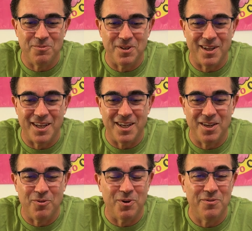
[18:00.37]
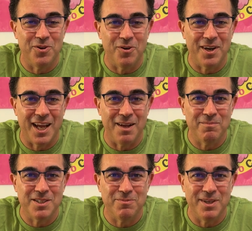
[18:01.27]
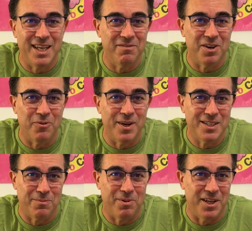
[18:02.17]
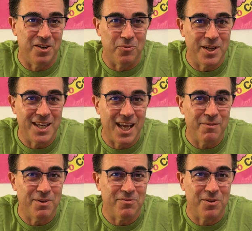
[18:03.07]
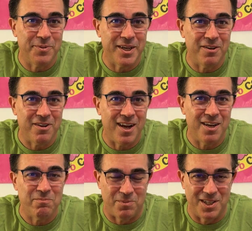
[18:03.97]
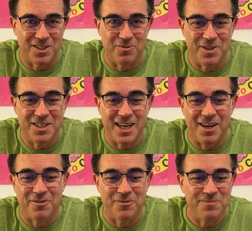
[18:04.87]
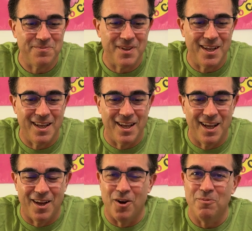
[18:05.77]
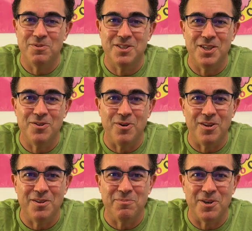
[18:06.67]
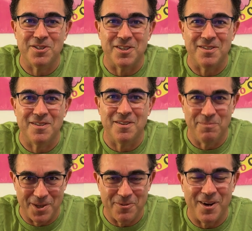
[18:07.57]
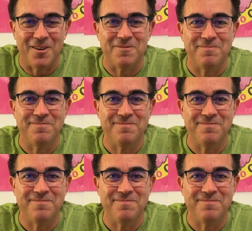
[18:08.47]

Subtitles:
would like one of your games to be given away as a play-to-win game at FlaMinGoCon, please reach out. Hope to see you all in person. Be well.